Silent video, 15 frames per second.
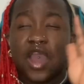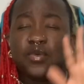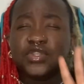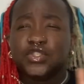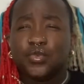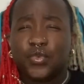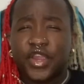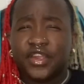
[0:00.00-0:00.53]

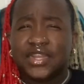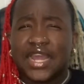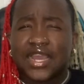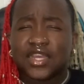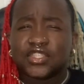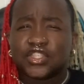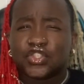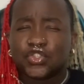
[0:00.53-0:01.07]

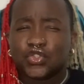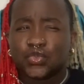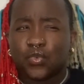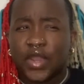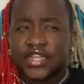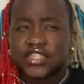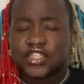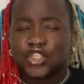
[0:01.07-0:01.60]

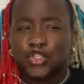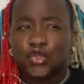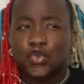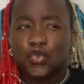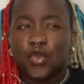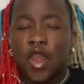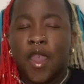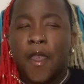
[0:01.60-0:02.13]

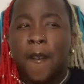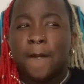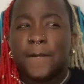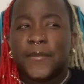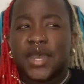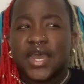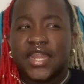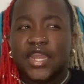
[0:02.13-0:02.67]
sweatsuit,
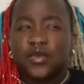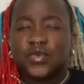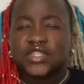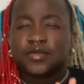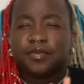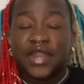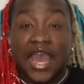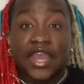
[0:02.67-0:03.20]
but it was
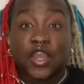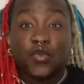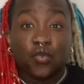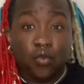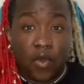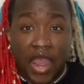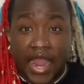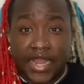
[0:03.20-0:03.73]
black
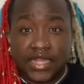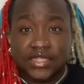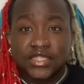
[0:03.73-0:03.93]
and white.